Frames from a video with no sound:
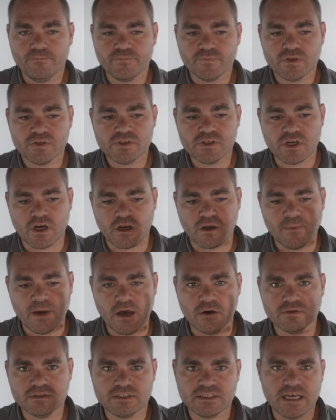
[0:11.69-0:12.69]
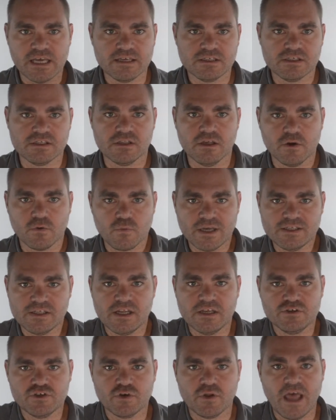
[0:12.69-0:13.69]
Let's talk about Tesla
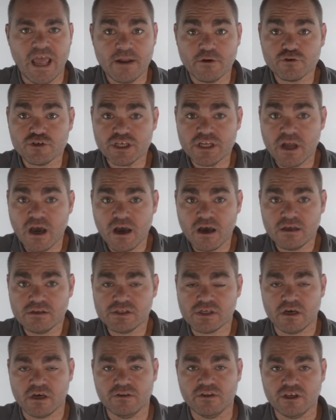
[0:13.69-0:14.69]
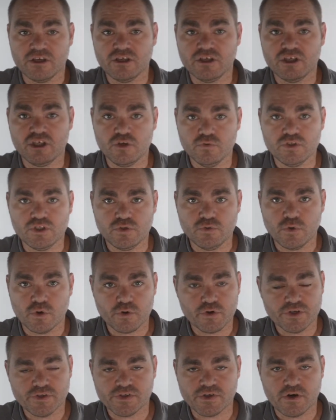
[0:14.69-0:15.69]
residential energy nods on the Q2
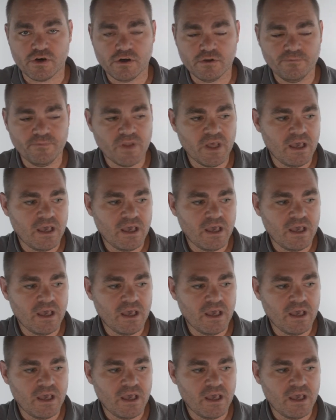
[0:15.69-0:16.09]
earnings call.